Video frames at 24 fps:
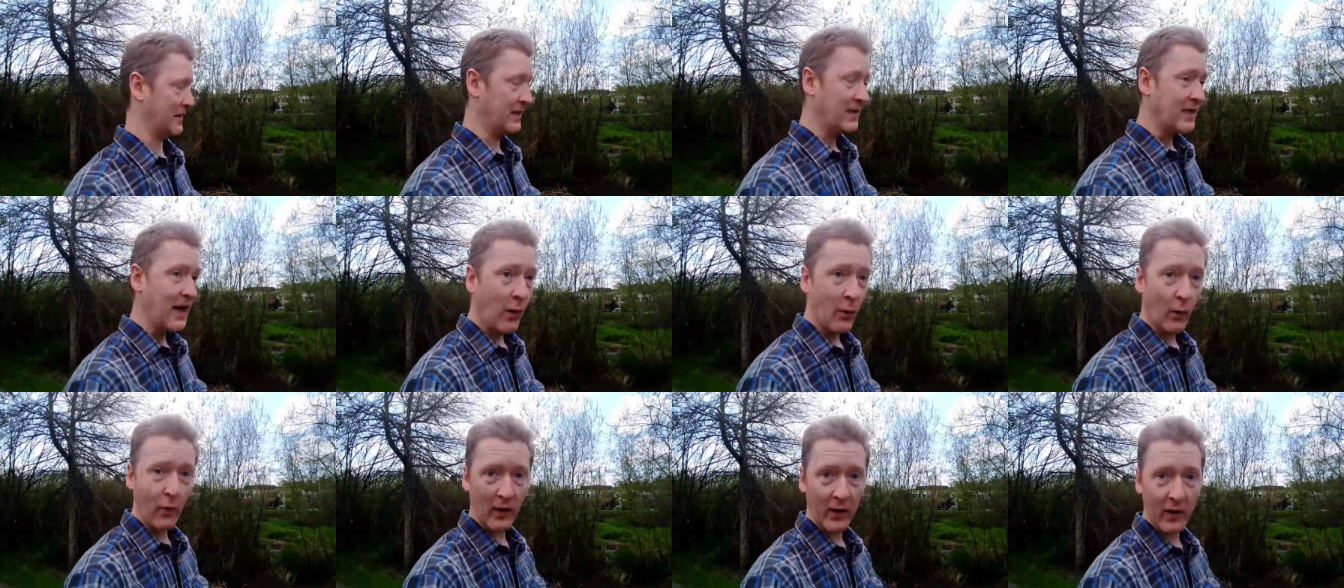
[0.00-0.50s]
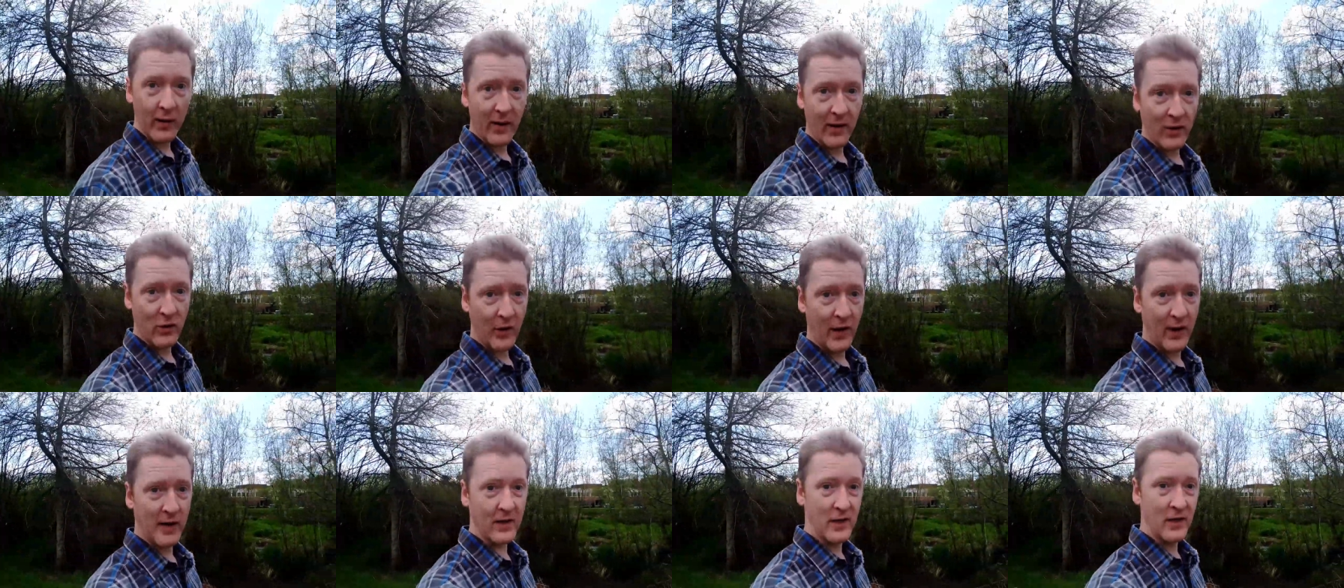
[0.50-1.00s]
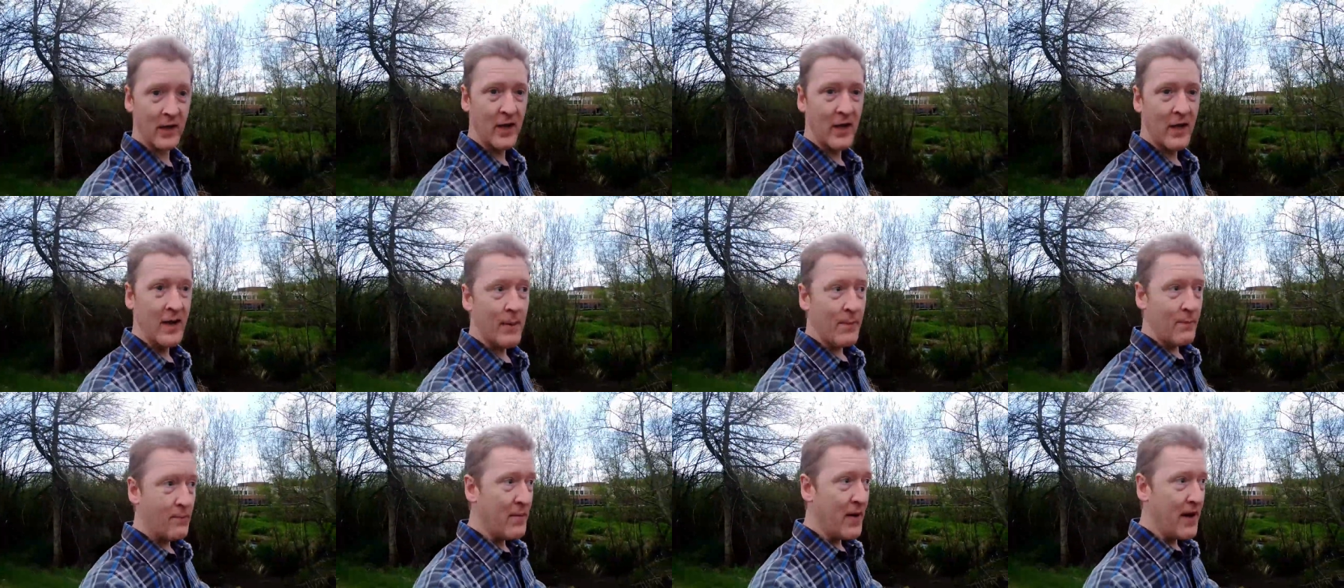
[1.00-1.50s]
Let's not worry about trying to
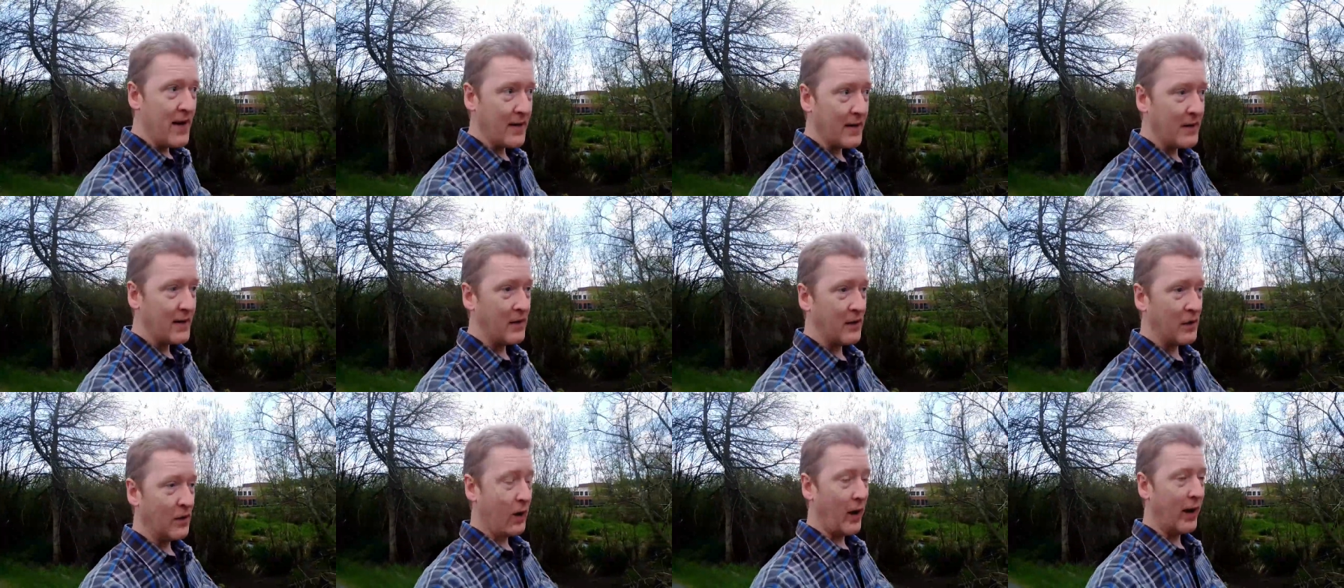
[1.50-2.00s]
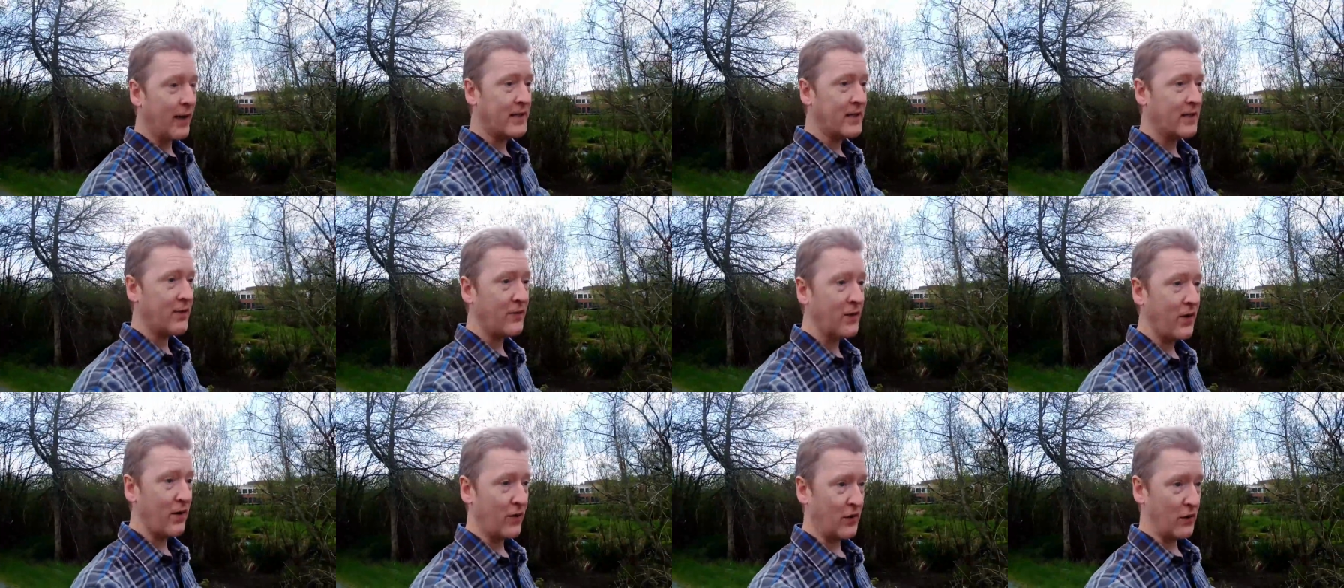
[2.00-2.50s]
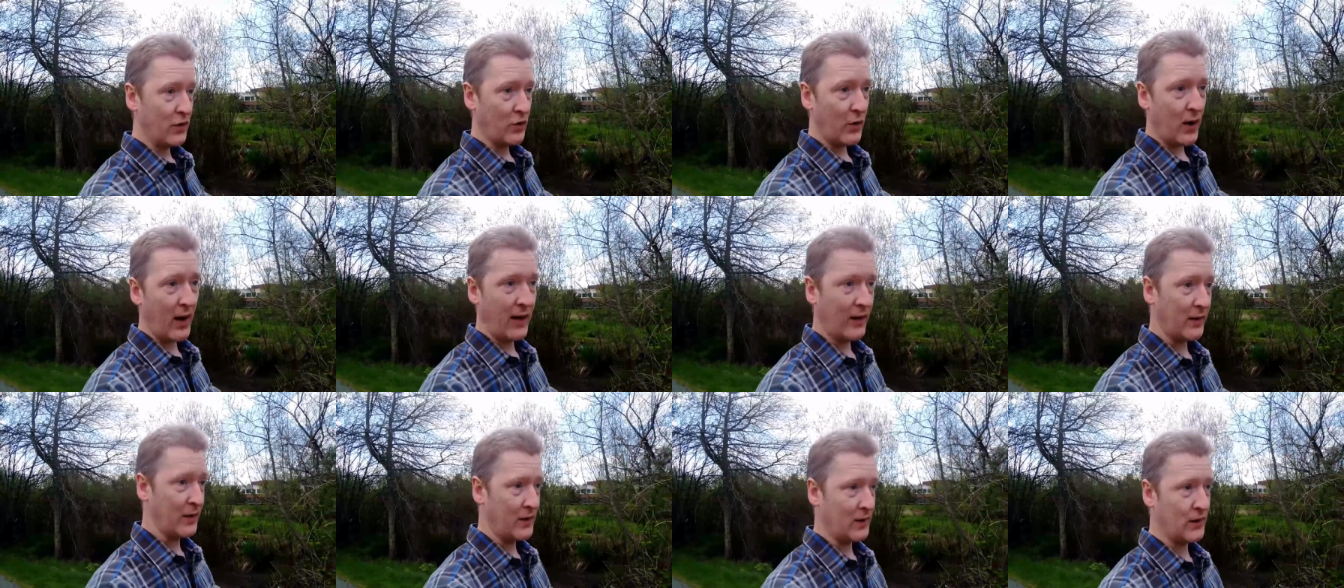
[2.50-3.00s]
make lots of different
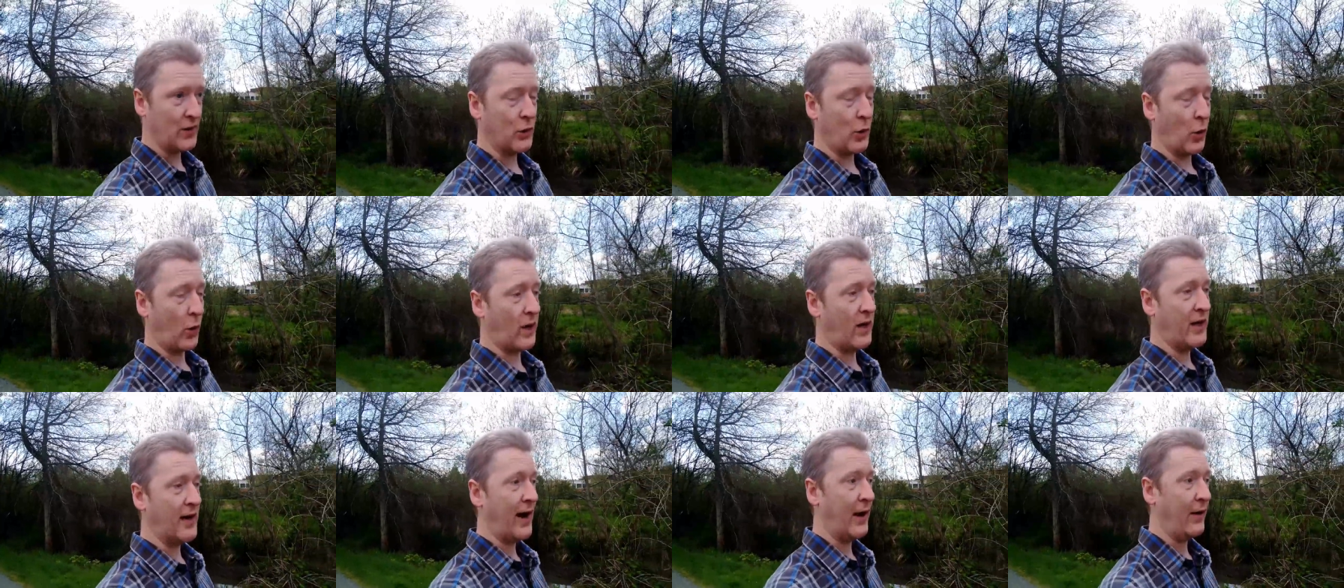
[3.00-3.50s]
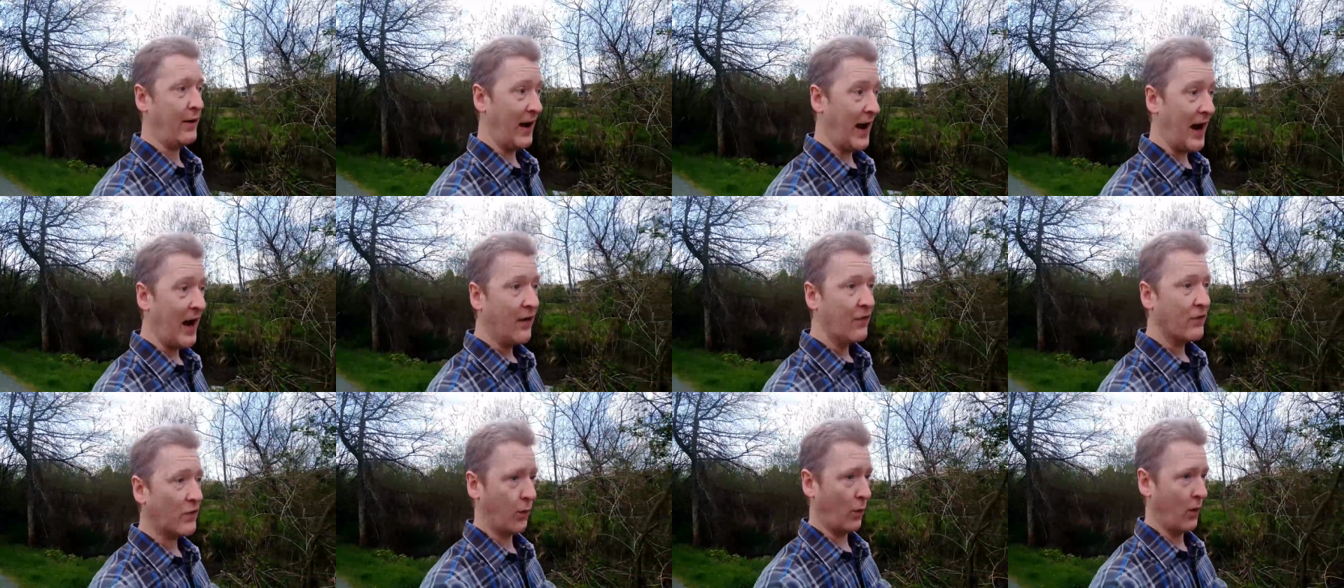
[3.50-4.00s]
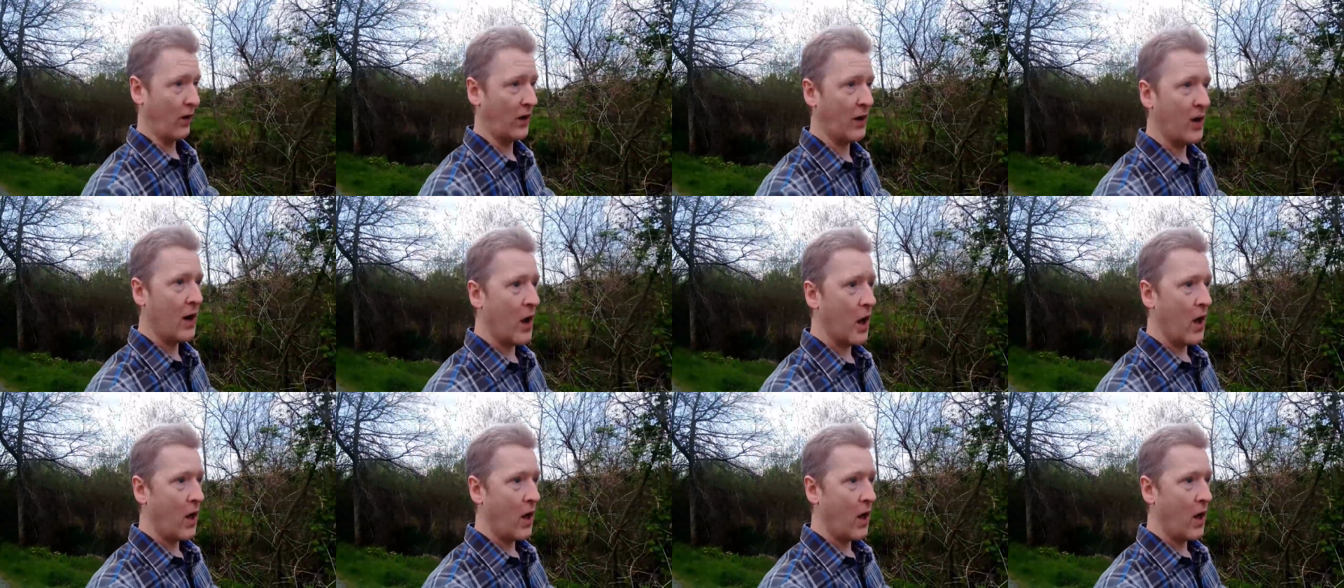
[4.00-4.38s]
trials and sort it out afterward.